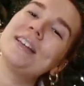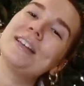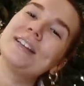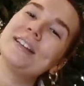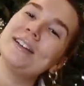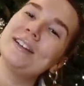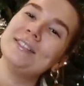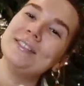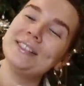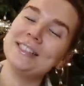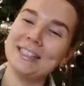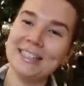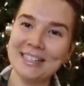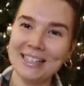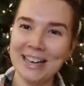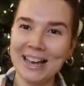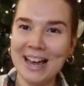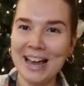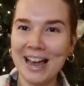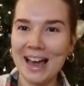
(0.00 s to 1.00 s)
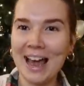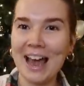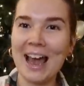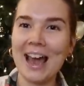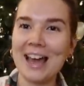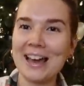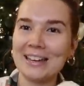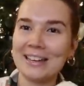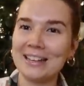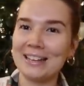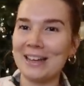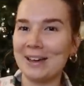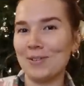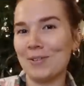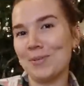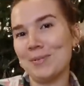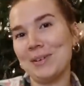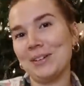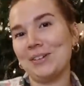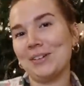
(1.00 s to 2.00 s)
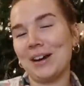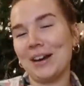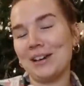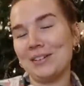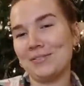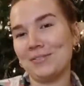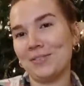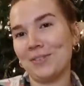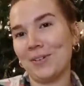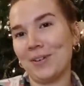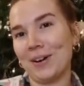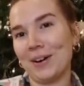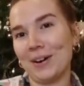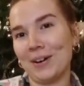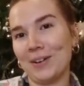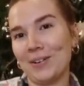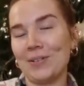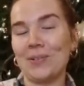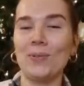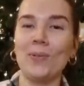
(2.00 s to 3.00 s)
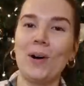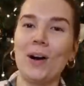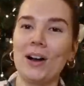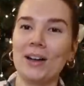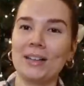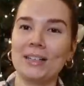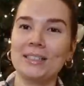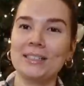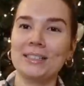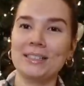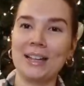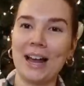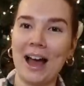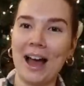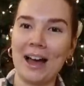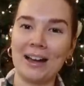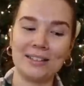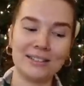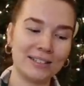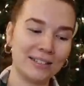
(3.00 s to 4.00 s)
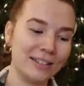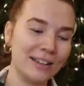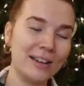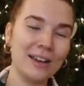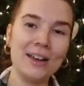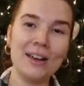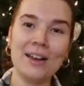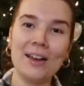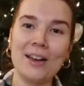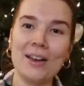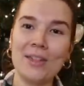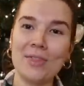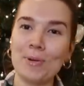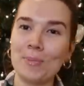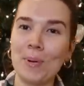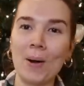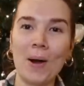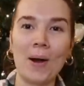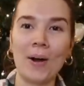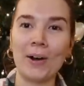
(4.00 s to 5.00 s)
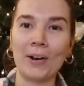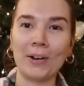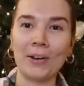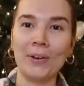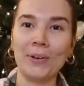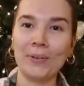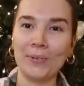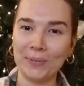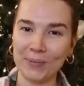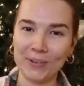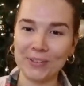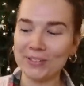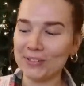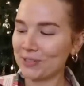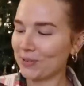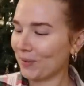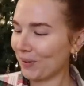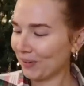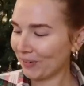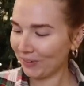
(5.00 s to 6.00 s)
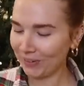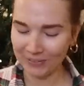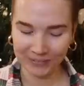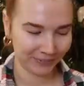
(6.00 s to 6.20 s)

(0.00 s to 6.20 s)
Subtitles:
and cozy, and they will be great for walks at the park with Squirtle.